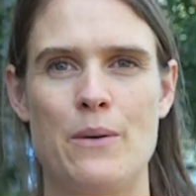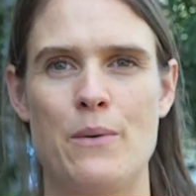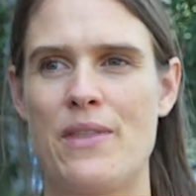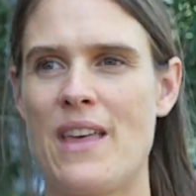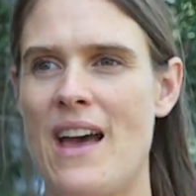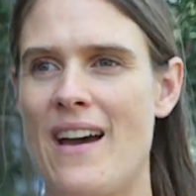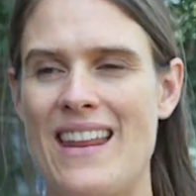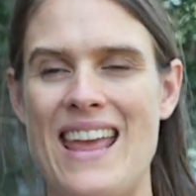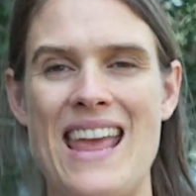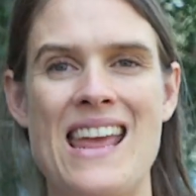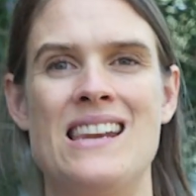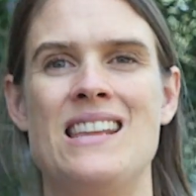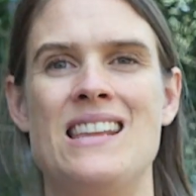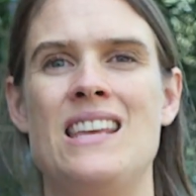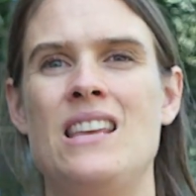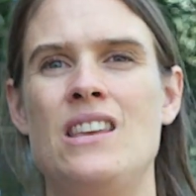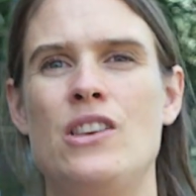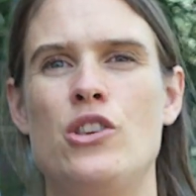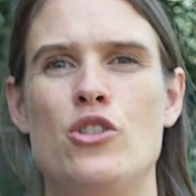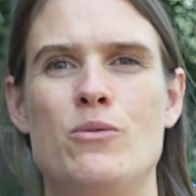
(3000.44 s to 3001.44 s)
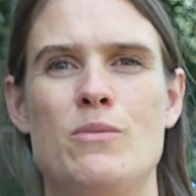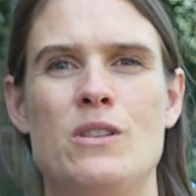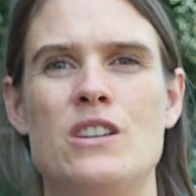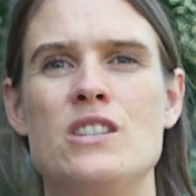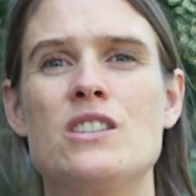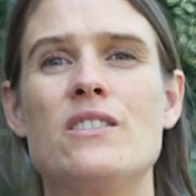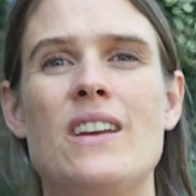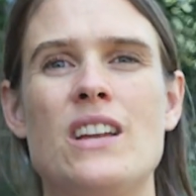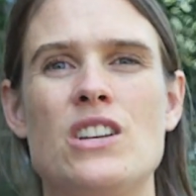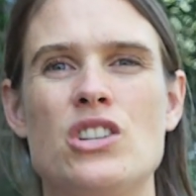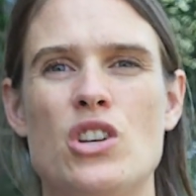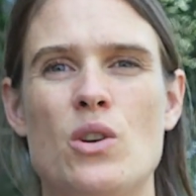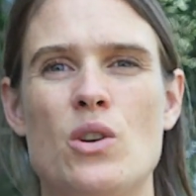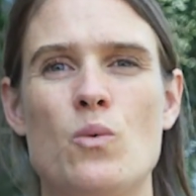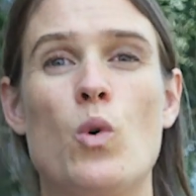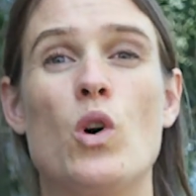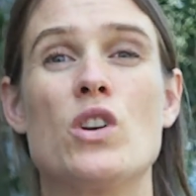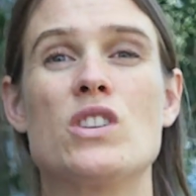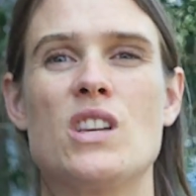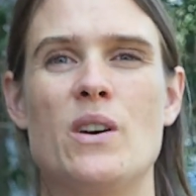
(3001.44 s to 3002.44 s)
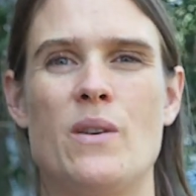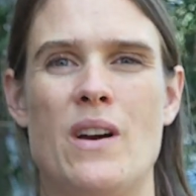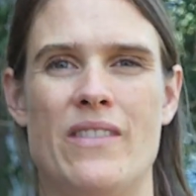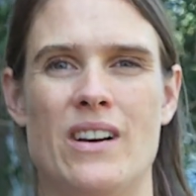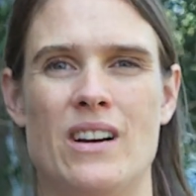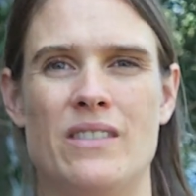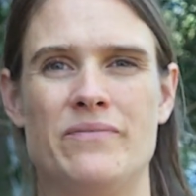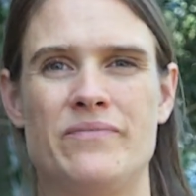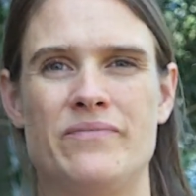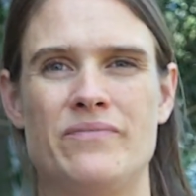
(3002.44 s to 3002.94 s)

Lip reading: without any human intervention whatsoever.